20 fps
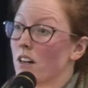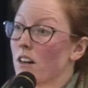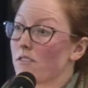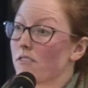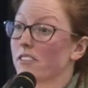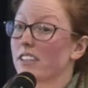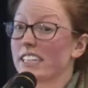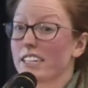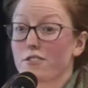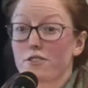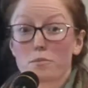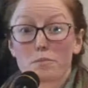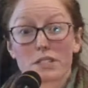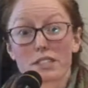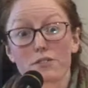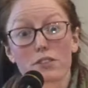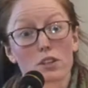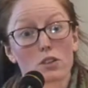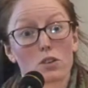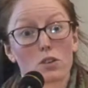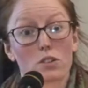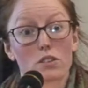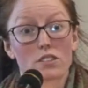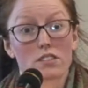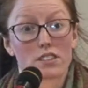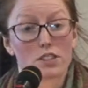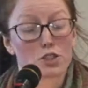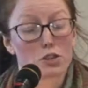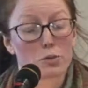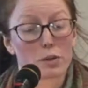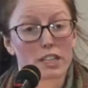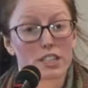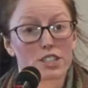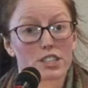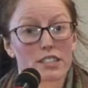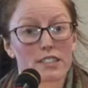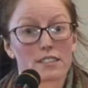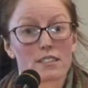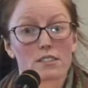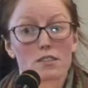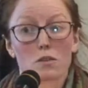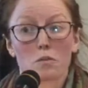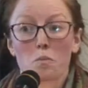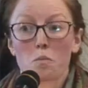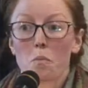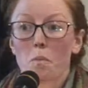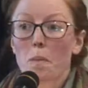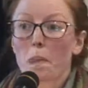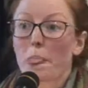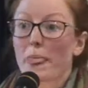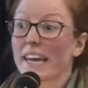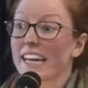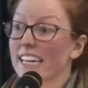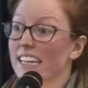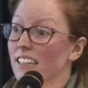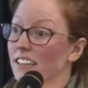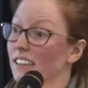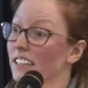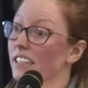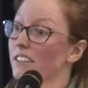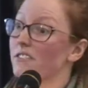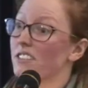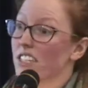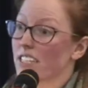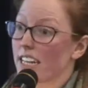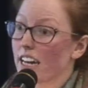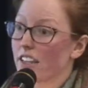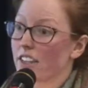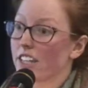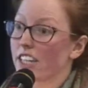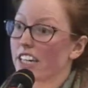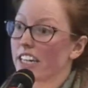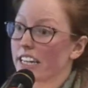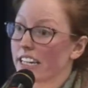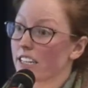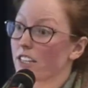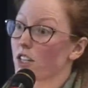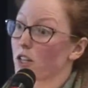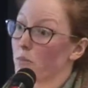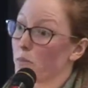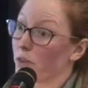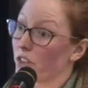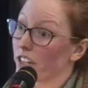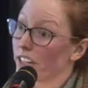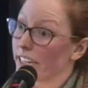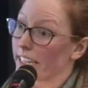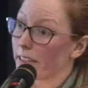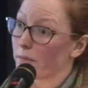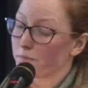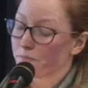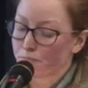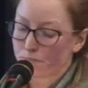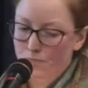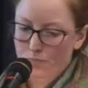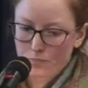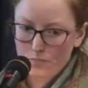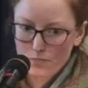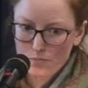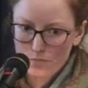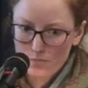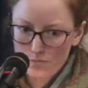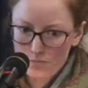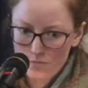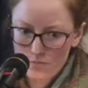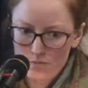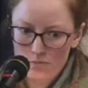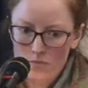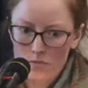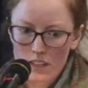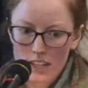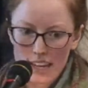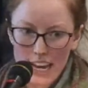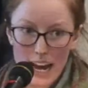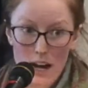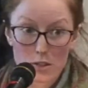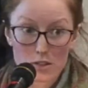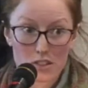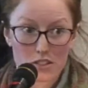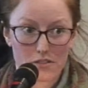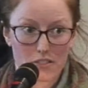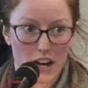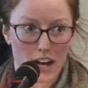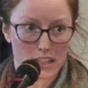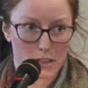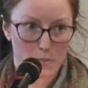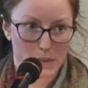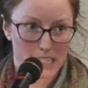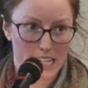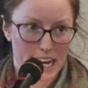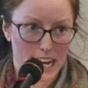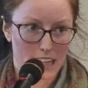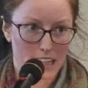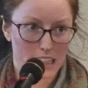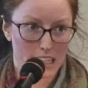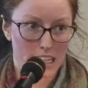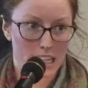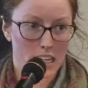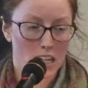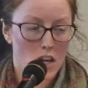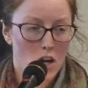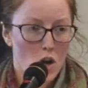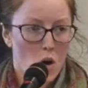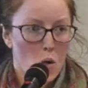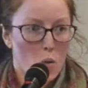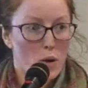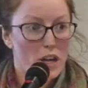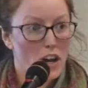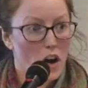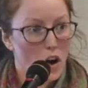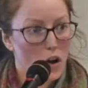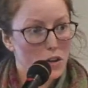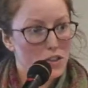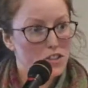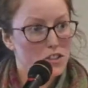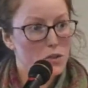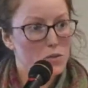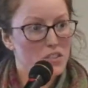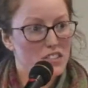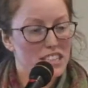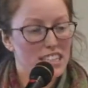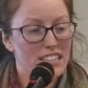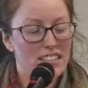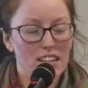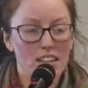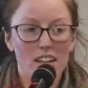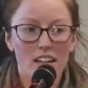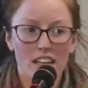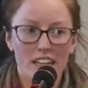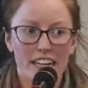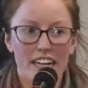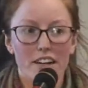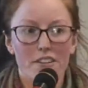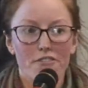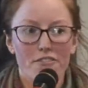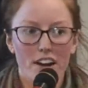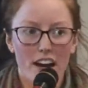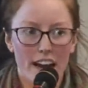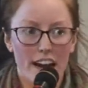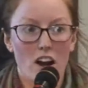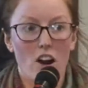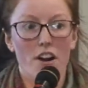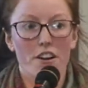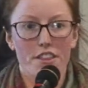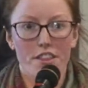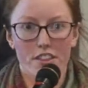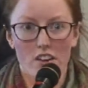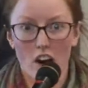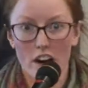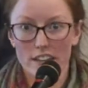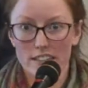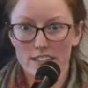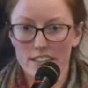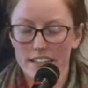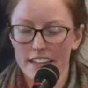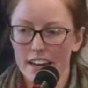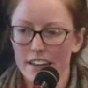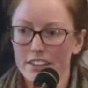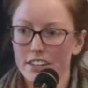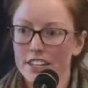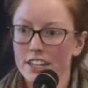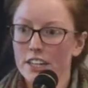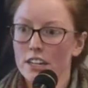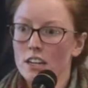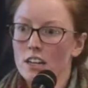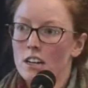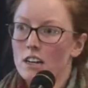fleeing from difficult situations, and can live together in community. Houses of hospitality. We also seek to clarify our thought together